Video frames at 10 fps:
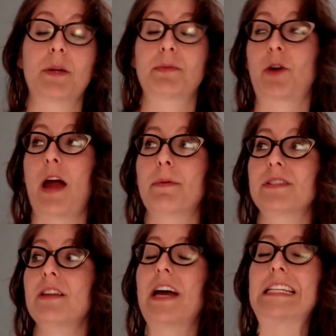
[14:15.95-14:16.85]
In fact,
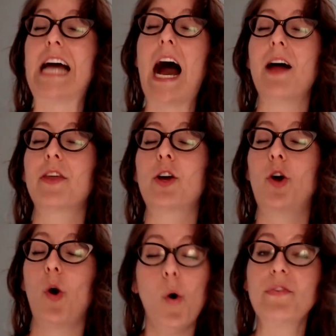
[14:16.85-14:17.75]
the goal for
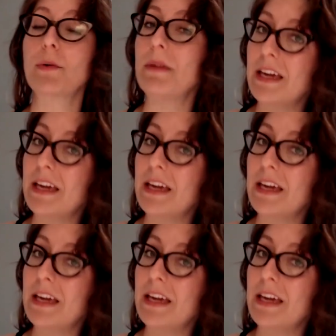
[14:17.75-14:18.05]
me